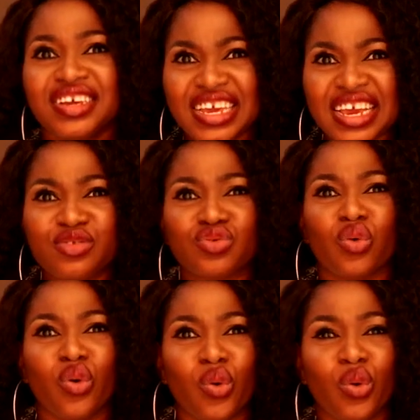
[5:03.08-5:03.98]
Yes,
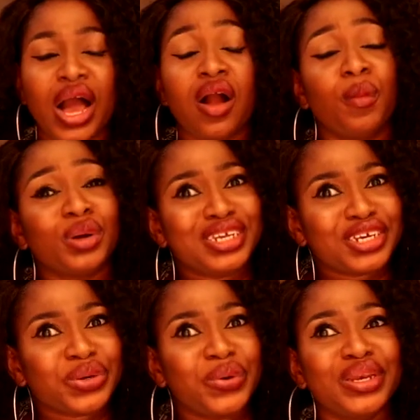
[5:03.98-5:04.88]
so
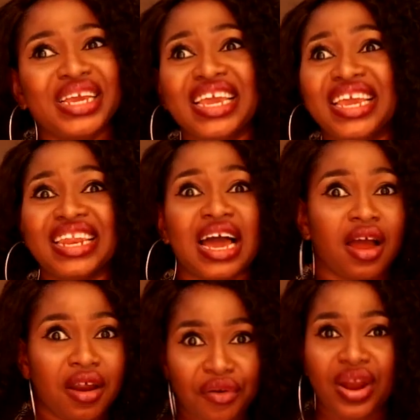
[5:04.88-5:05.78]
accommodation in
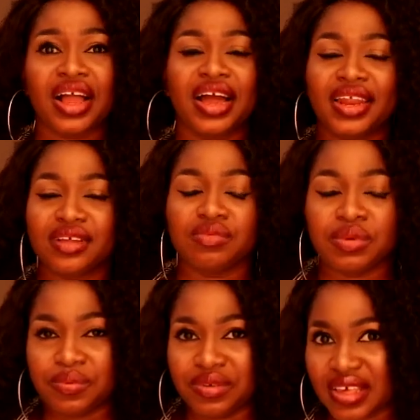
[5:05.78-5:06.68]
Accra, Ghana, to be
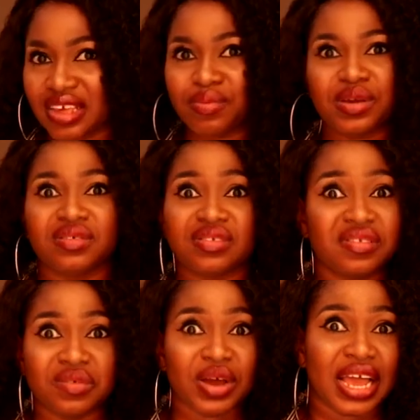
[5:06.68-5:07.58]
precise, because
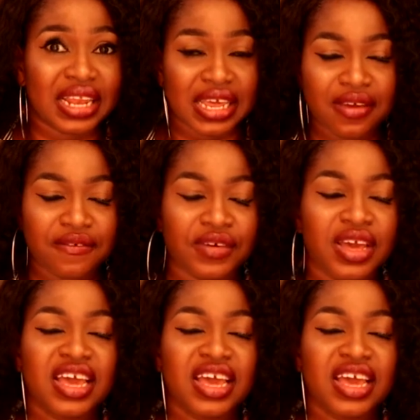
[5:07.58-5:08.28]
this is where I live,